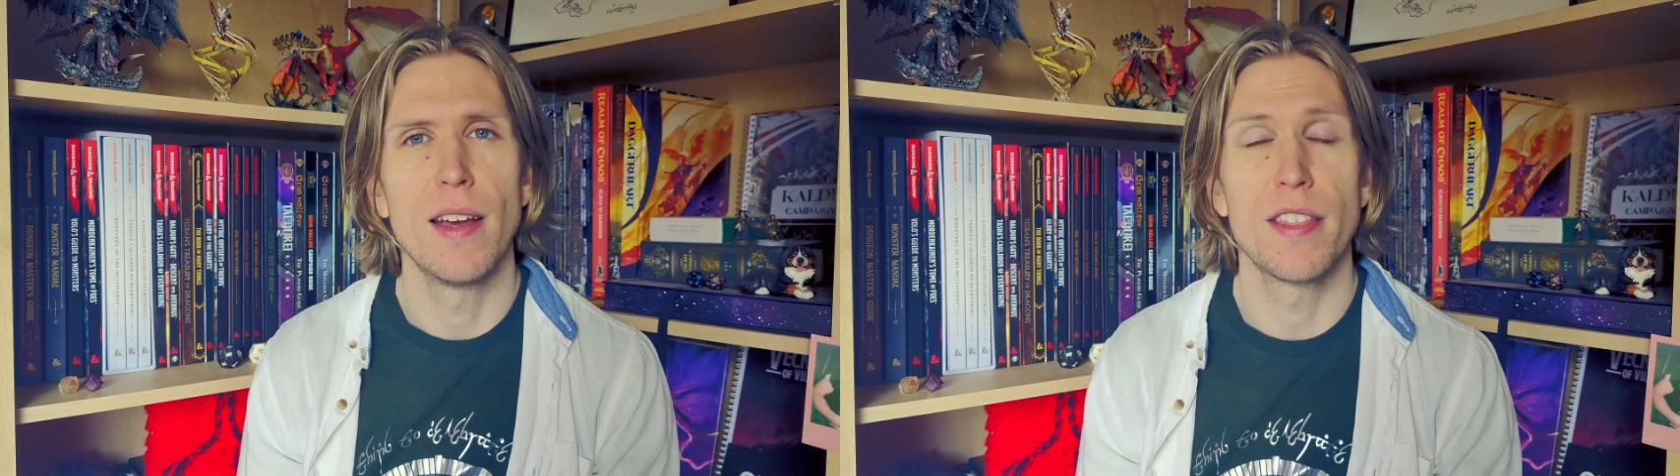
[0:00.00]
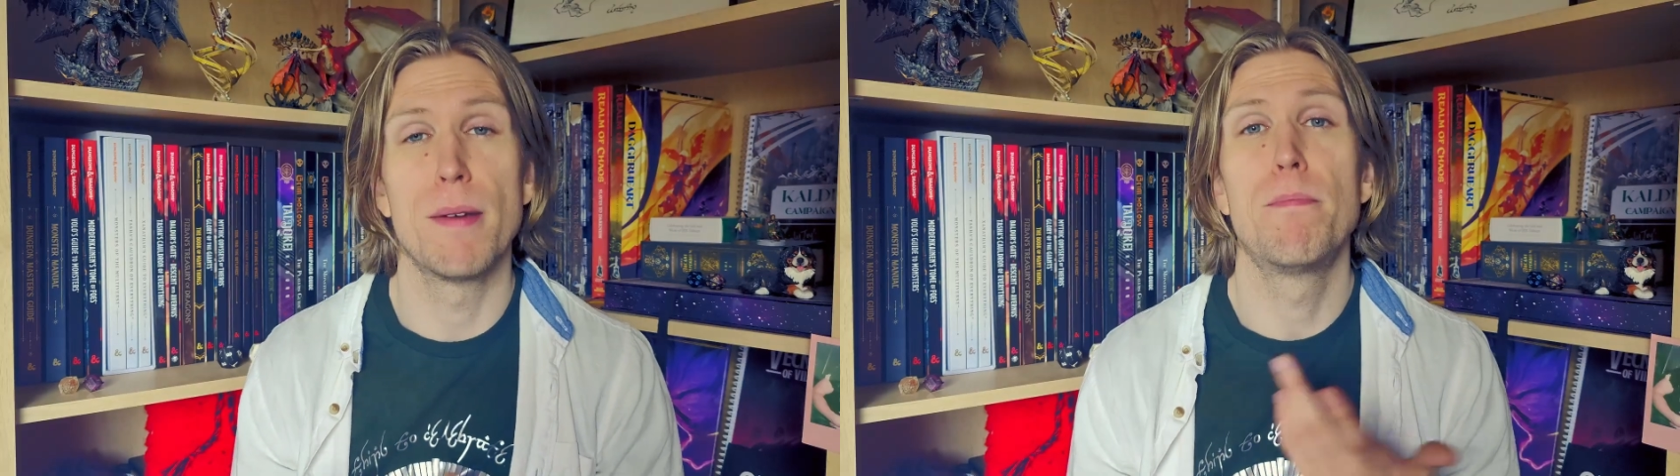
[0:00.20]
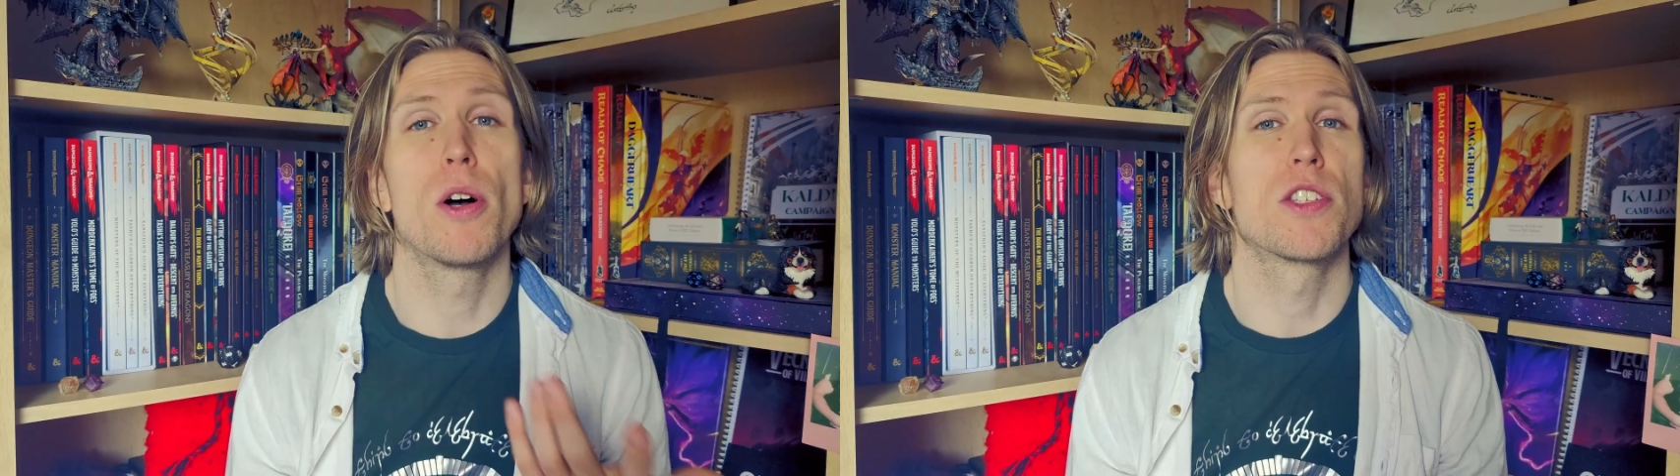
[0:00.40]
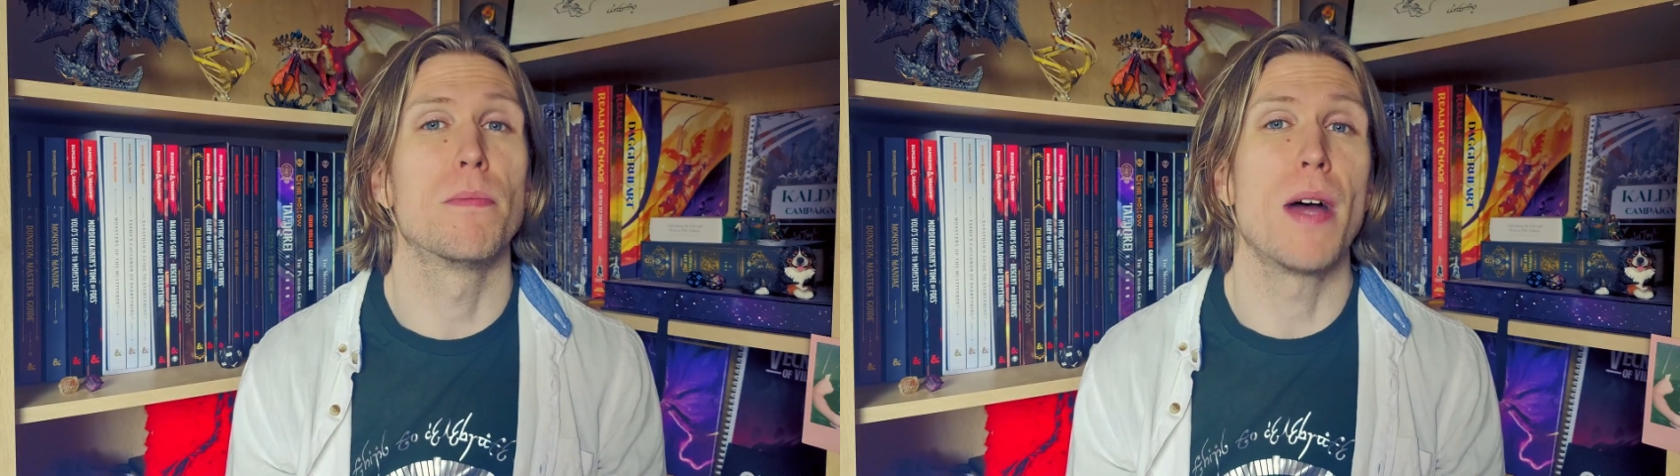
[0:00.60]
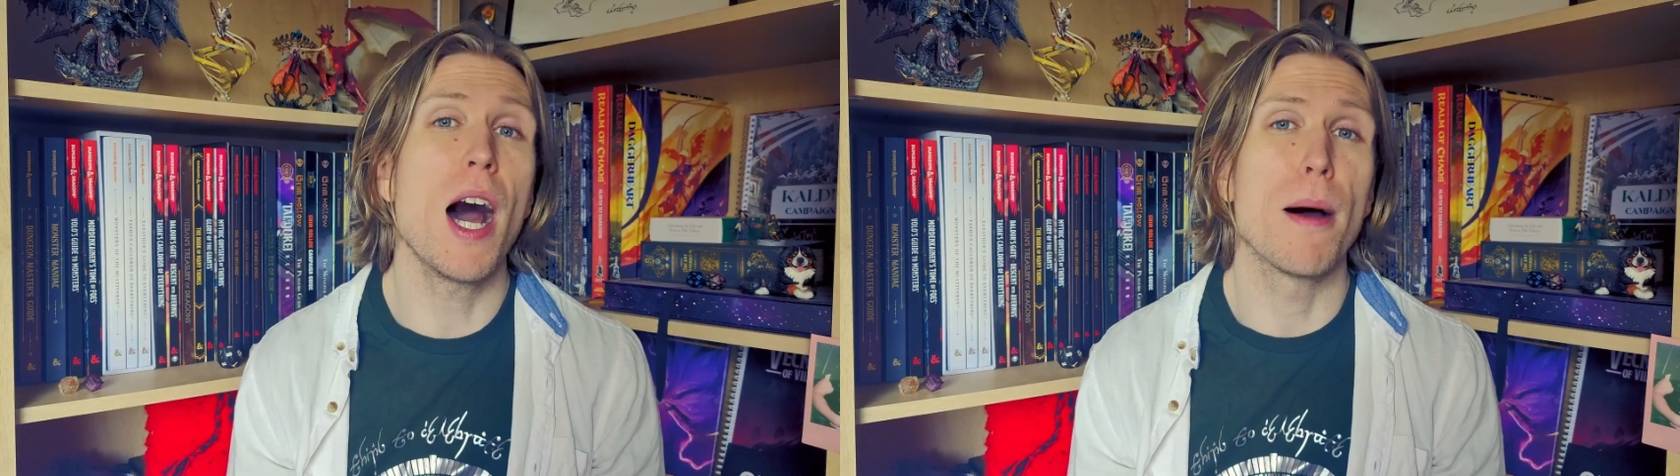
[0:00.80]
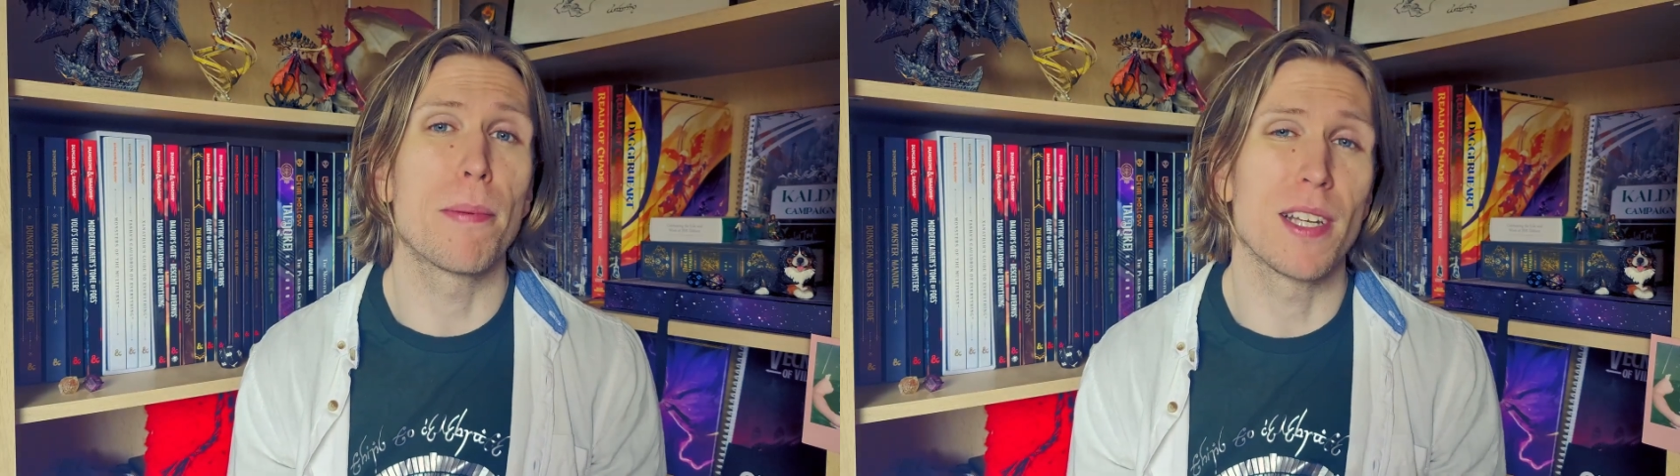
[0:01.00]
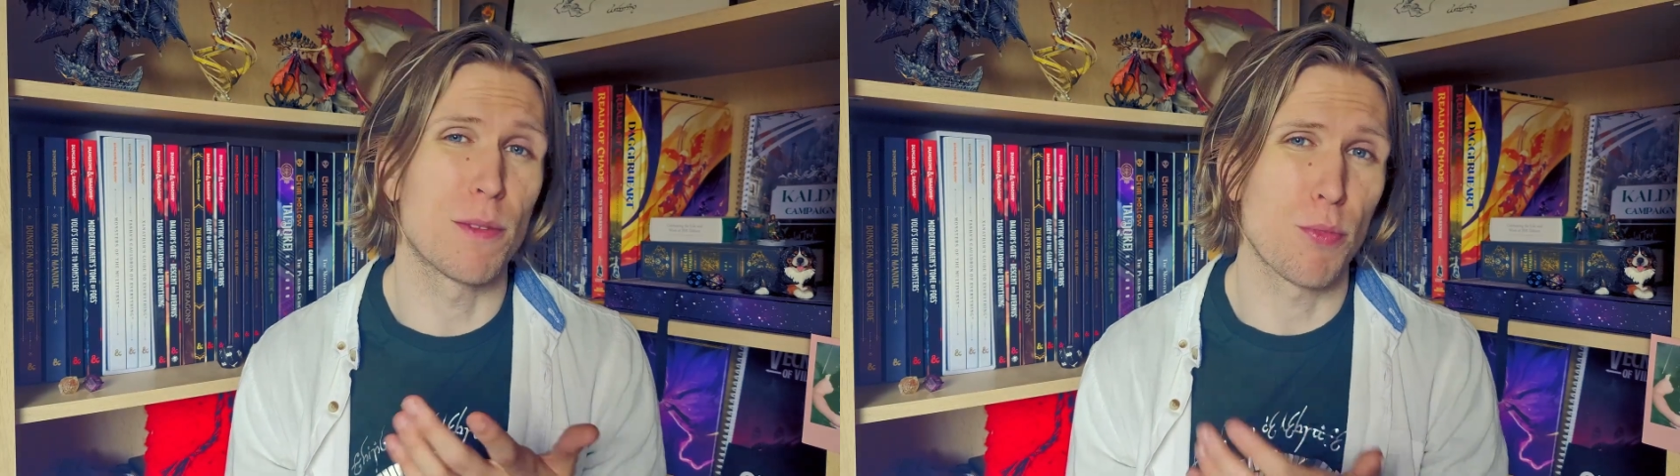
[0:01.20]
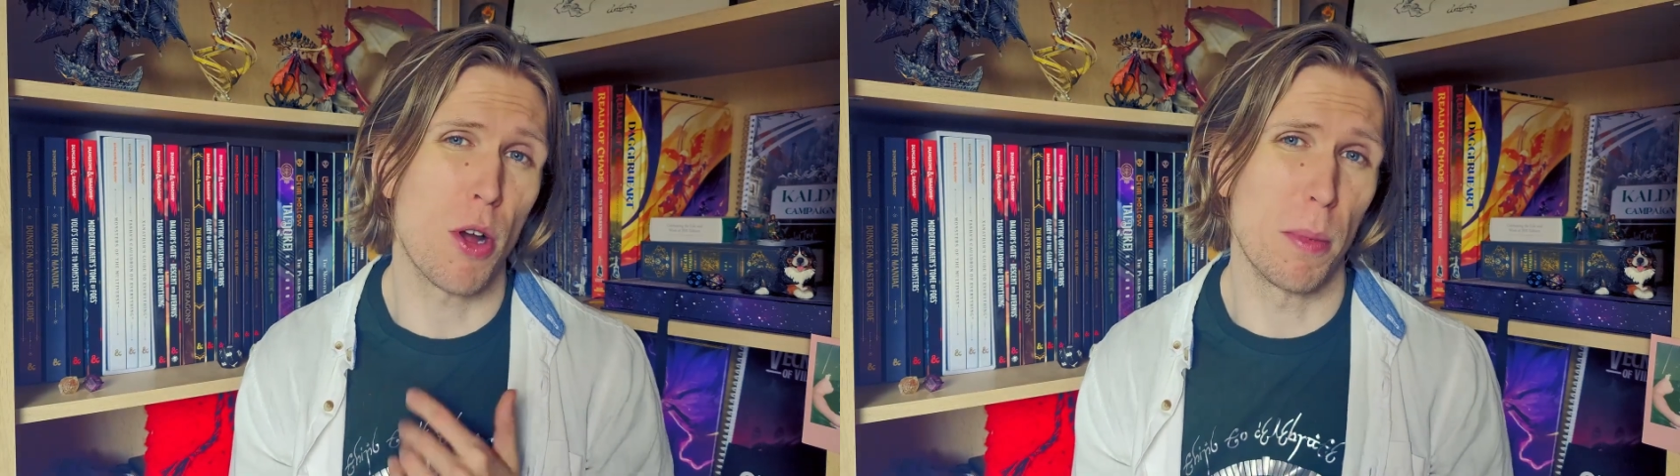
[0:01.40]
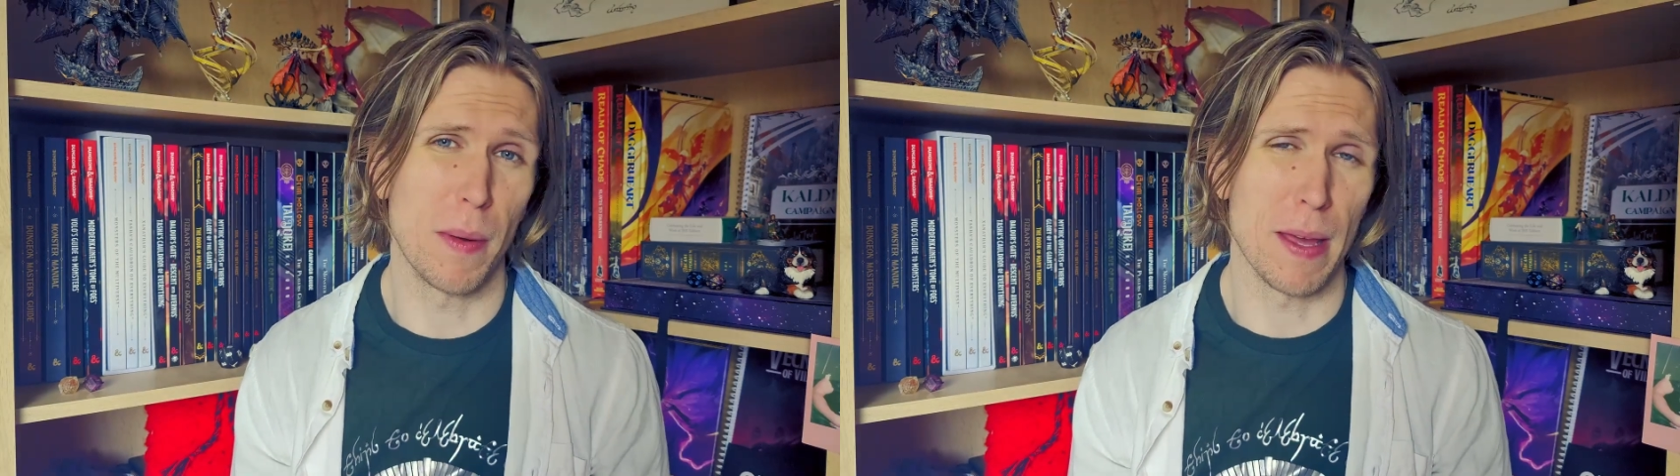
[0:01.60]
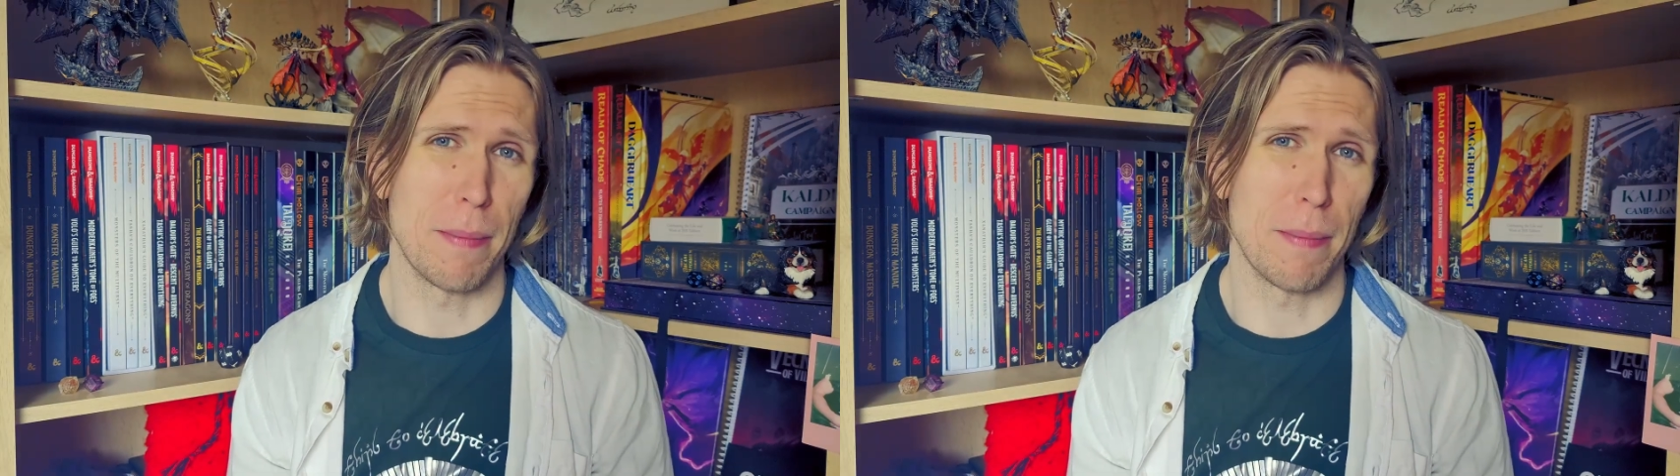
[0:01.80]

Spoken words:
then bottom up is probably